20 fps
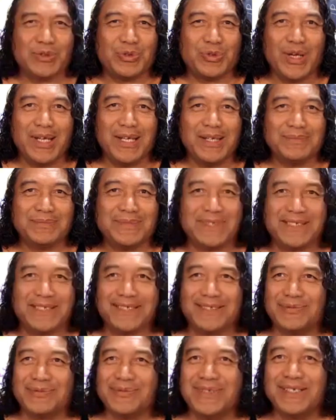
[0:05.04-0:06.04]
great, mate.
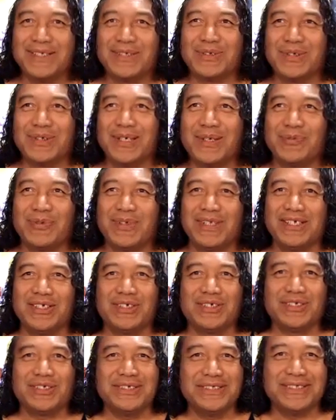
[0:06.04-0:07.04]
Feeling great. Feeling
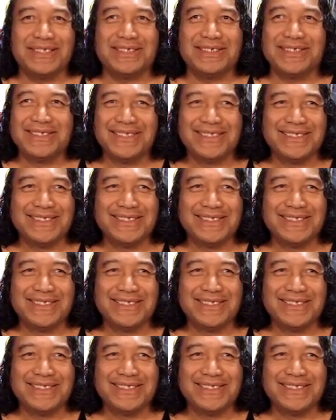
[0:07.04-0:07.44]
good.